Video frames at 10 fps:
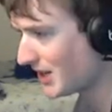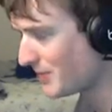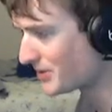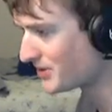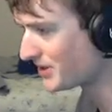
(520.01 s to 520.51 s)
a
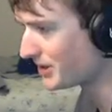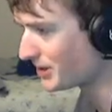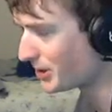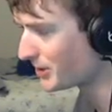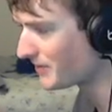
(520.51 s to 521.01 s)

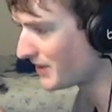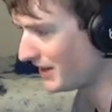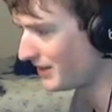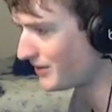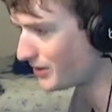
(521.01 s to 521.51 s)
particular
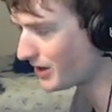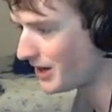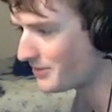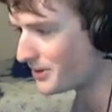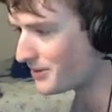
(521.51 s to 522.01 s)
hit of your
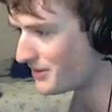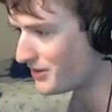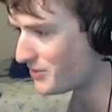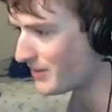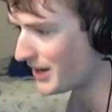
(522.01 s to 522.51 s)
combo,
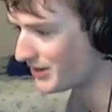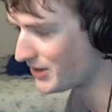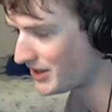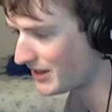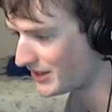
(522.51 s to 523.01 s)
then you might
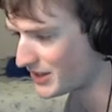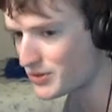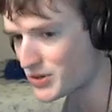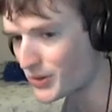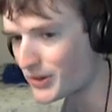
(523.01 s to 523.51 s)
end up
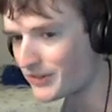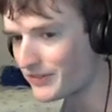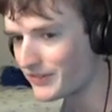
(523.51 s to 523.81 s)
short.